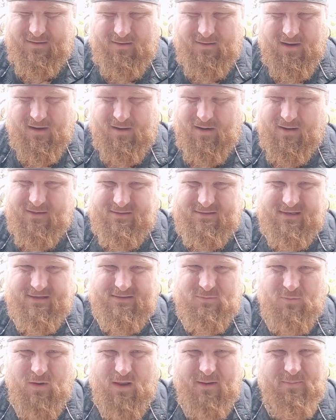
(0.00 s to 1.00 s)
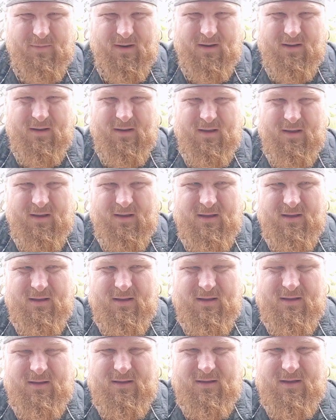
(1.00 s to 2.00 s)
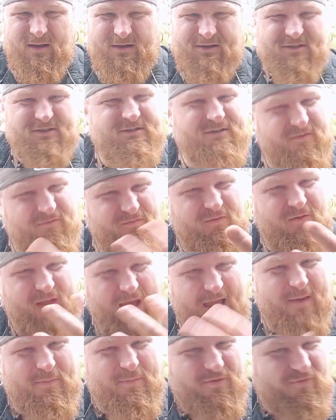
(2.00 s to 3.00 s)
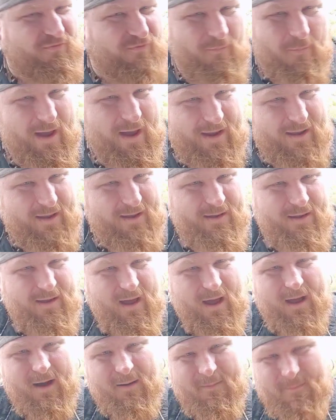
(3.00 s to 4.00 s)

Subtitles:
know it sounds weird, but it just inflames for me. I